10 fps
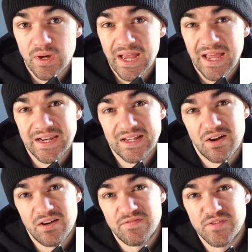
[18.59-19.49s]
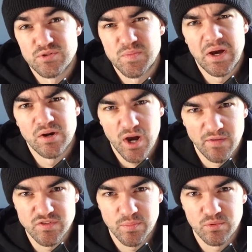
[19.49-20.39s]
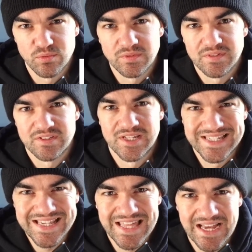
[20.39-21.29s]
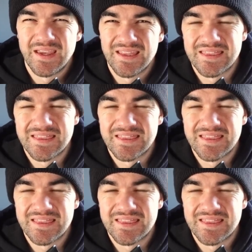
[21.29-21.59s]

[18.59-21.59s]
And it kind of feels a bit uncomfortable to see that.